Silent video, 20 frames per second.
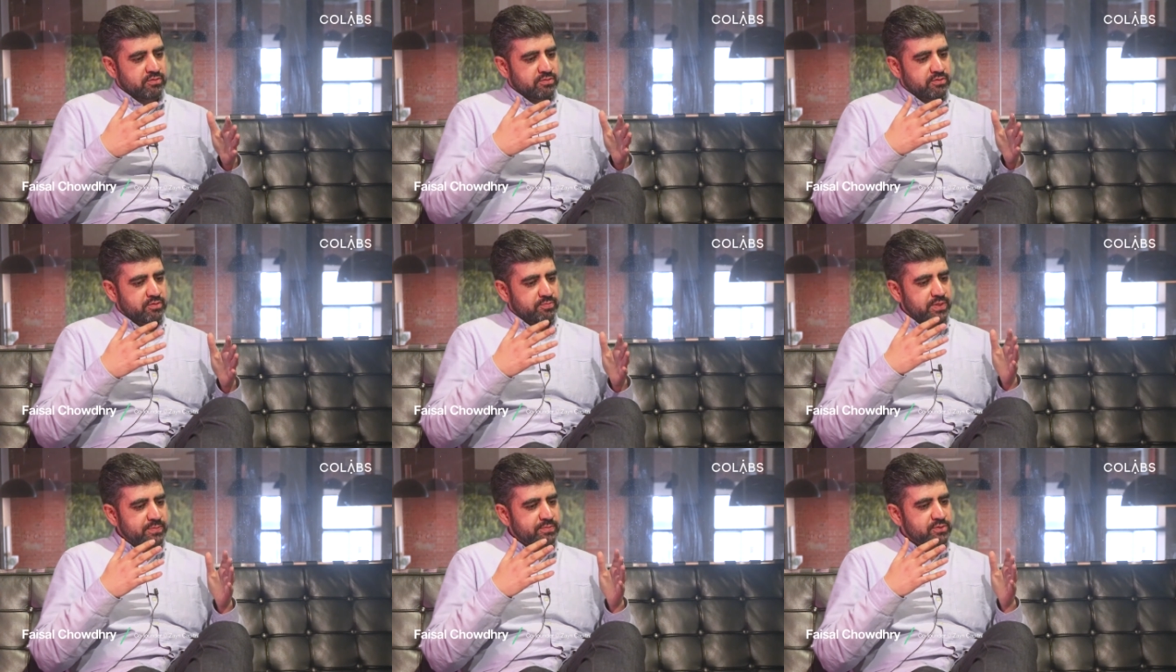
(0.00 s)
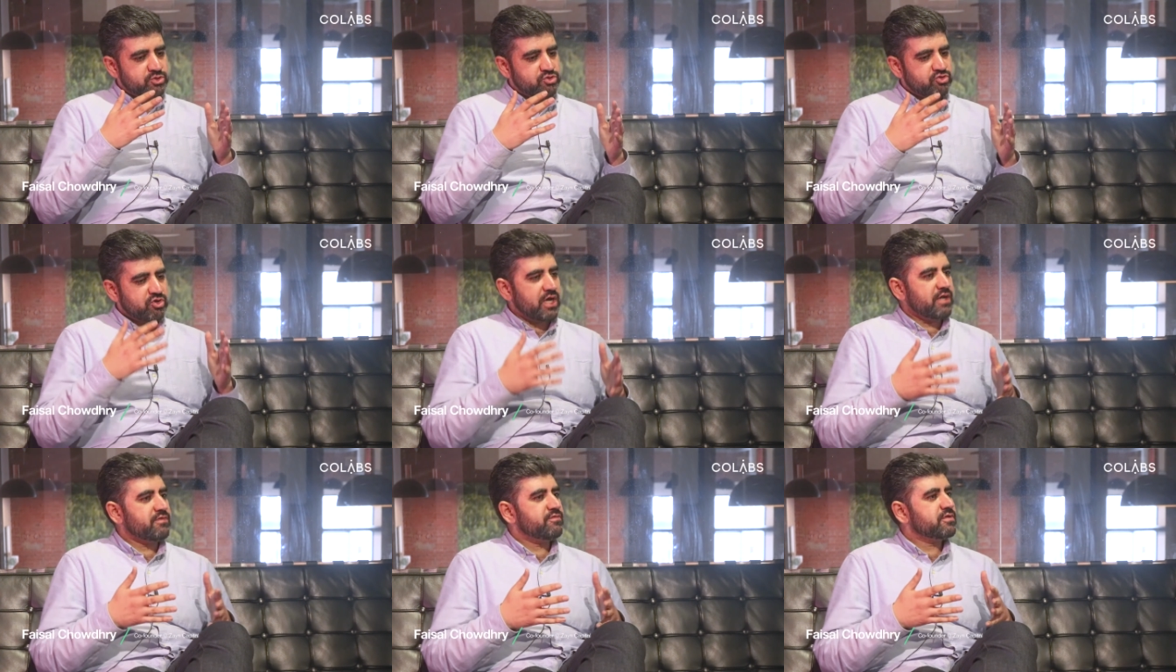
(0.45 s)
the, people
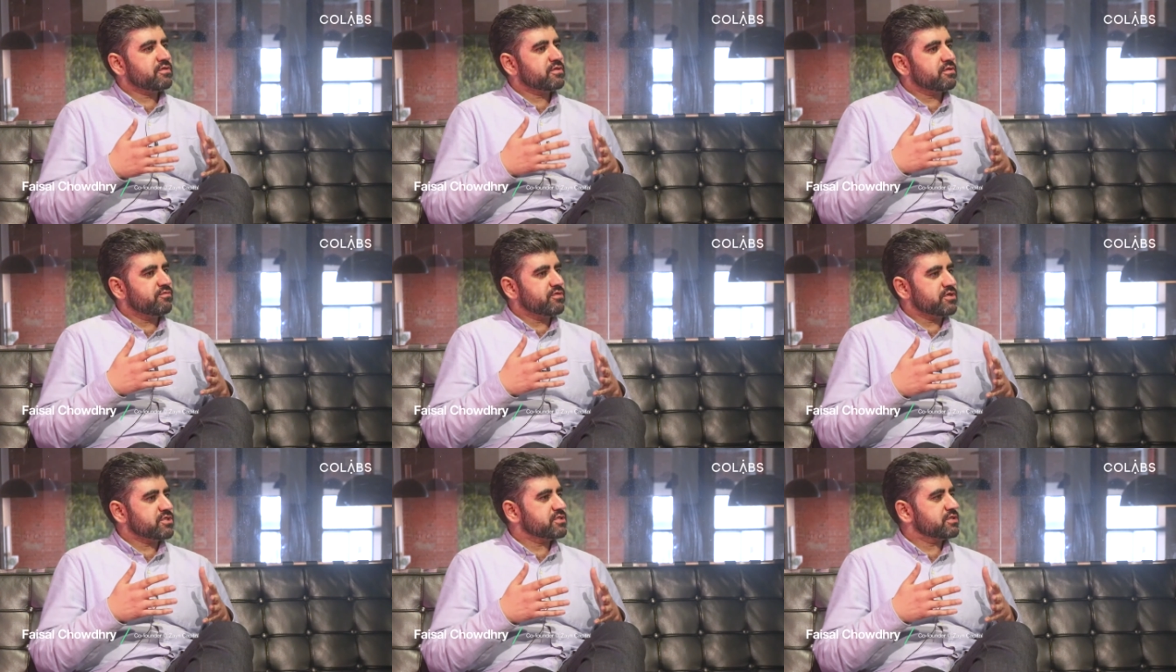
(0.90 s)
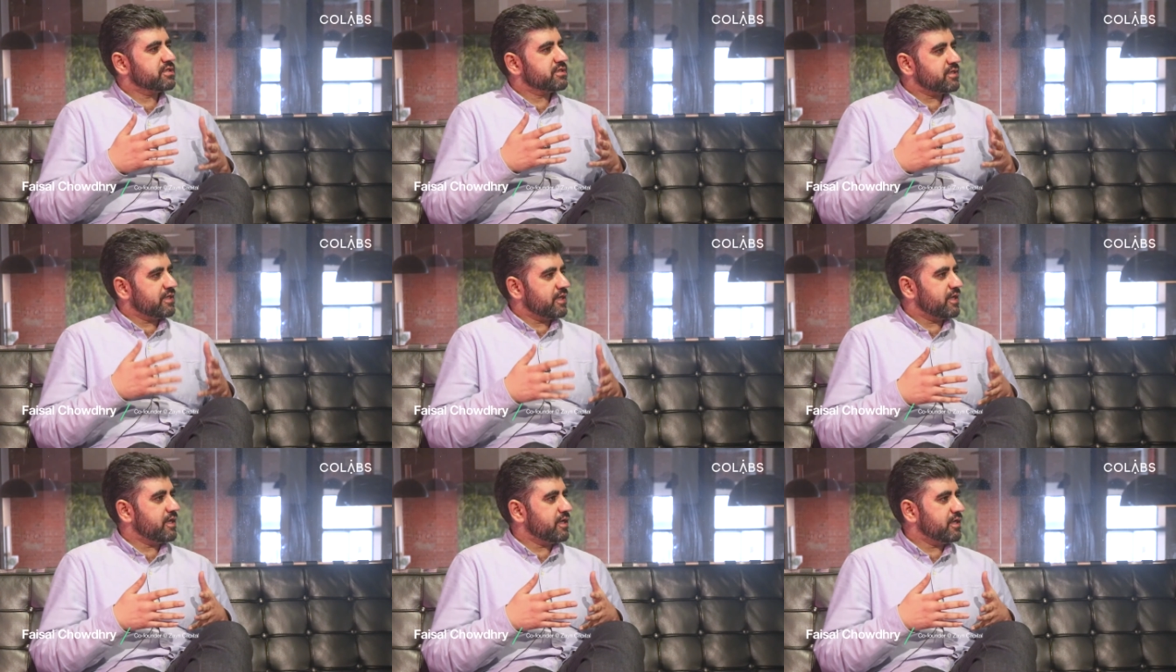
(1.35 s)
driving the vision that
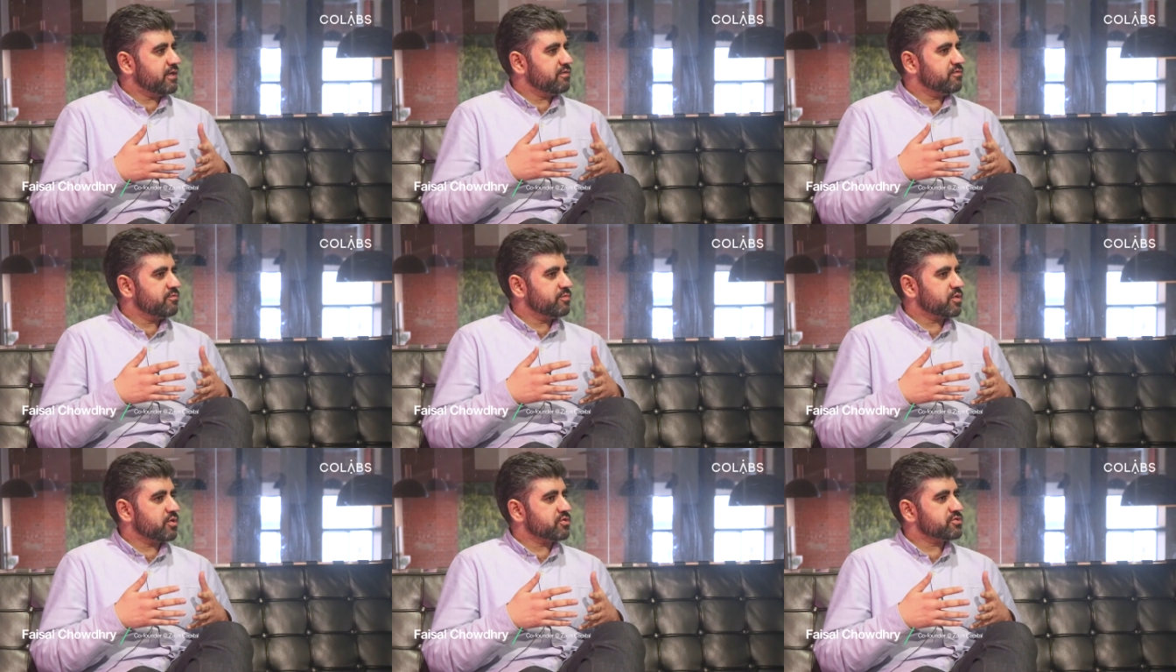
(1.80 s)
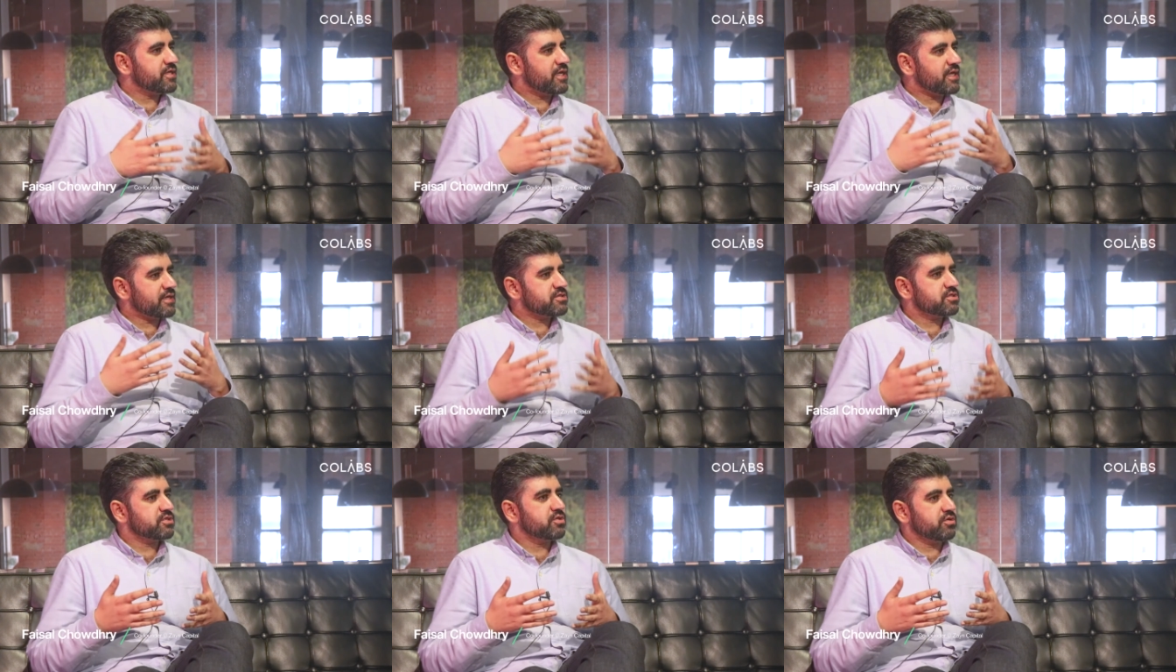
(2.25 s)
they have, but also
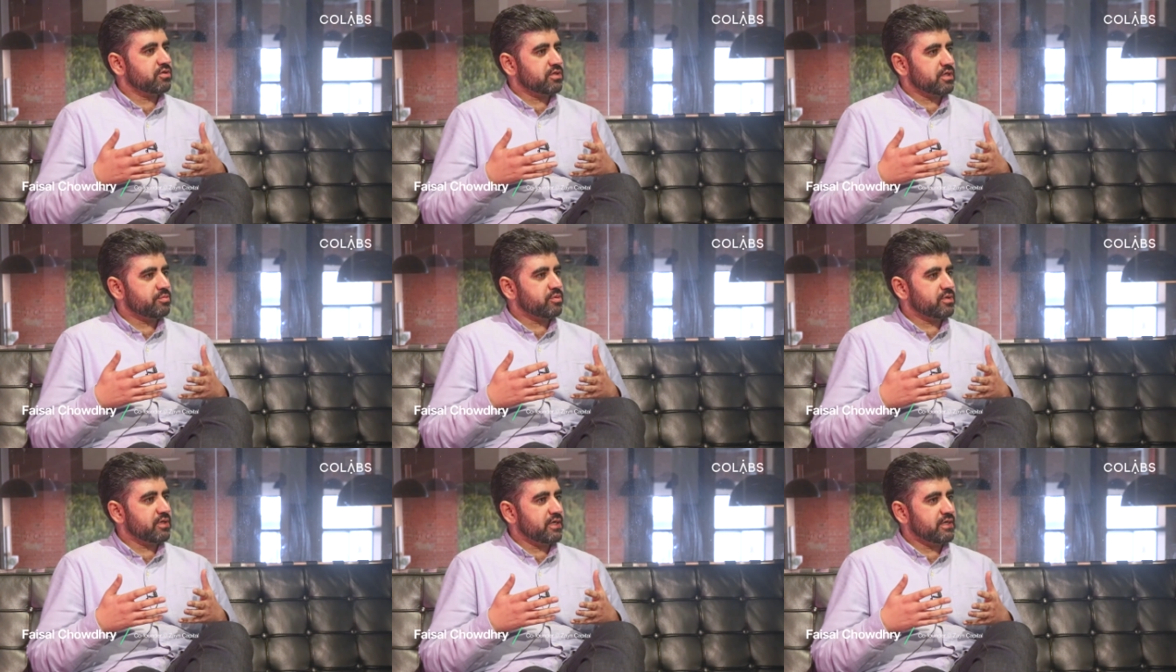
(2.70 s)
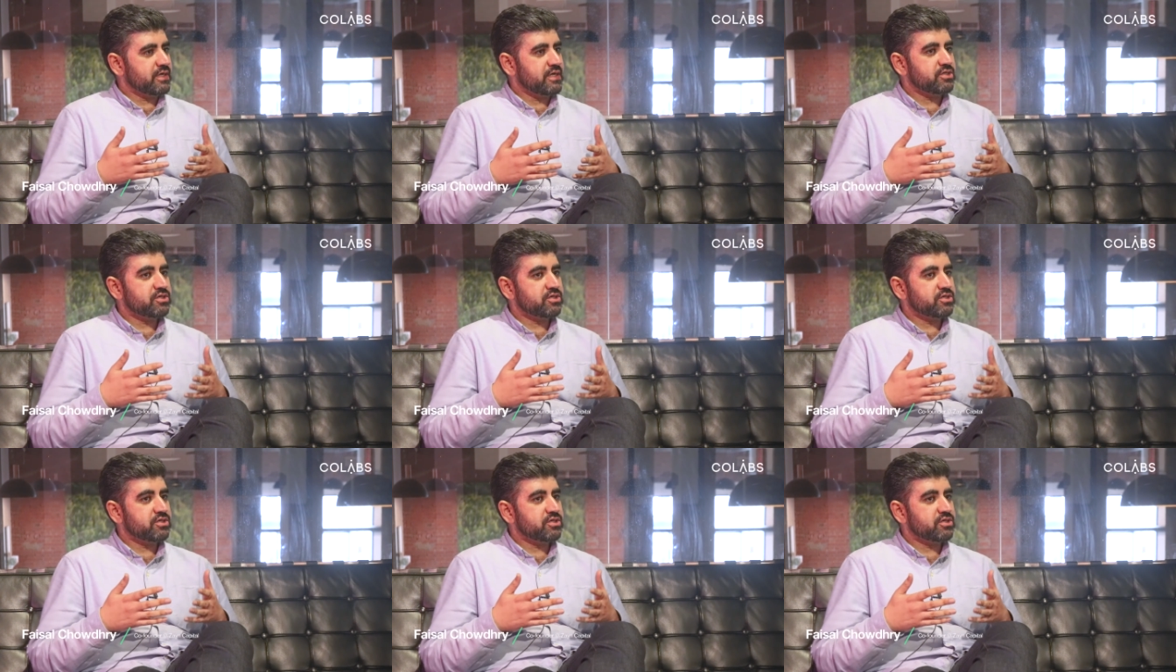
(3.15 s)
executing that plan.